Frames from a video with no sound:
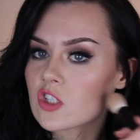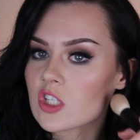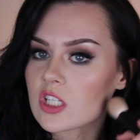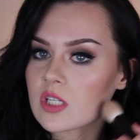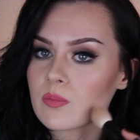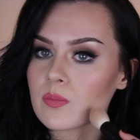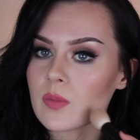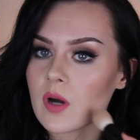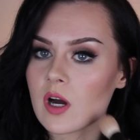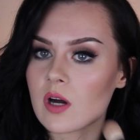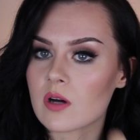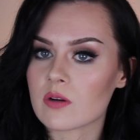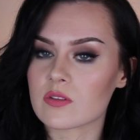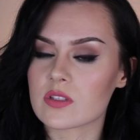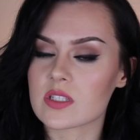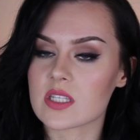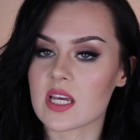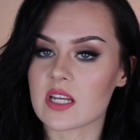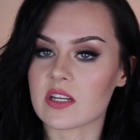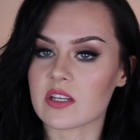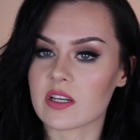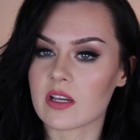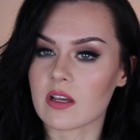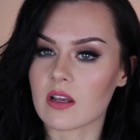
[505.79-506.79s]
the cheekbones
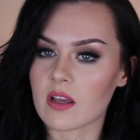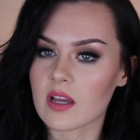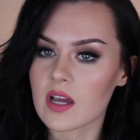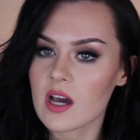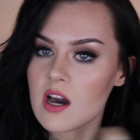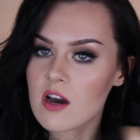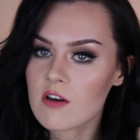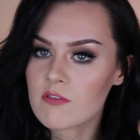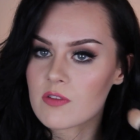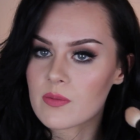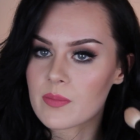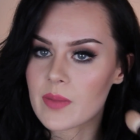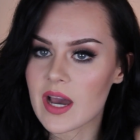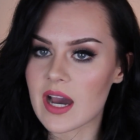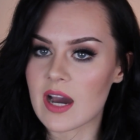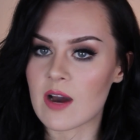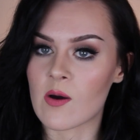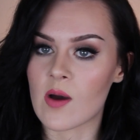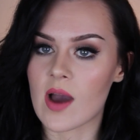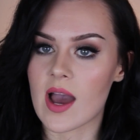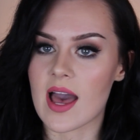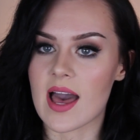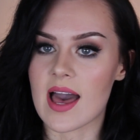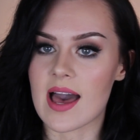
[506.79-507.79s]
and you can carve them
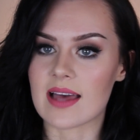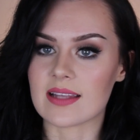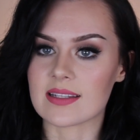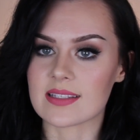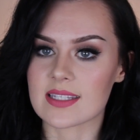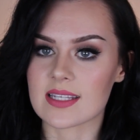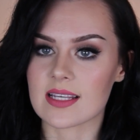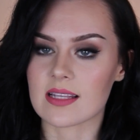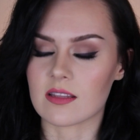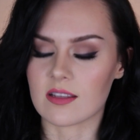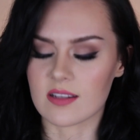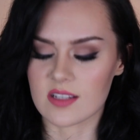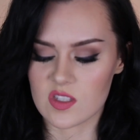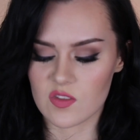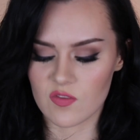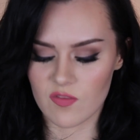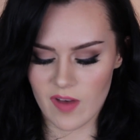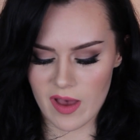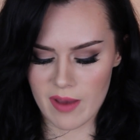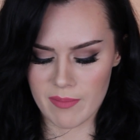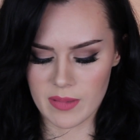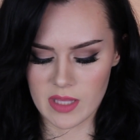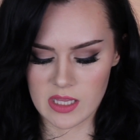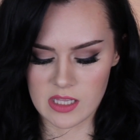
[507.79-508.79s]
out and it looks
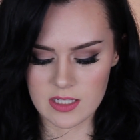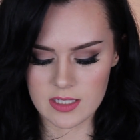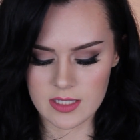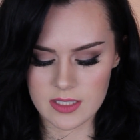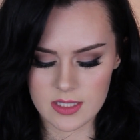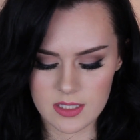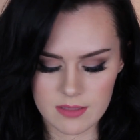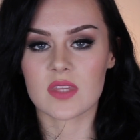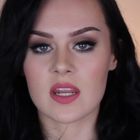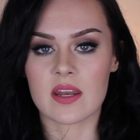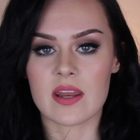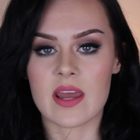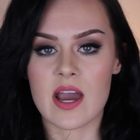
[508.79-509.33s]
fabulous.